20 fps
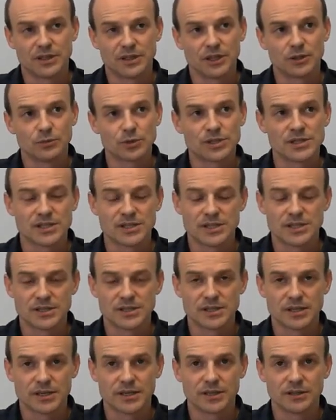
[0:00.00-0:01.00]
it was
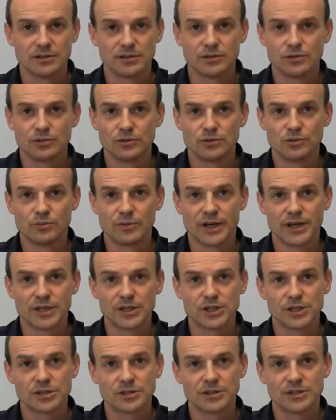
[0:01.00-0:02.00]
necessary to
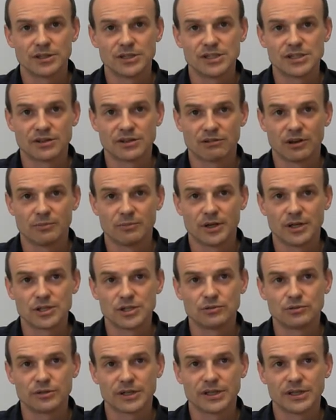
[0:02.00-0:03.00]
match these requirements
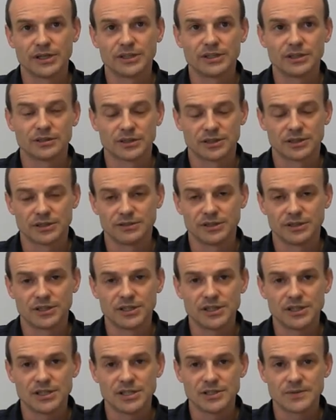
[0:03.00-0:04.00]
to the related
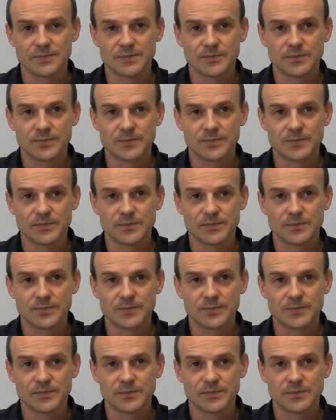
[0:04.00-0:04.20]
activities,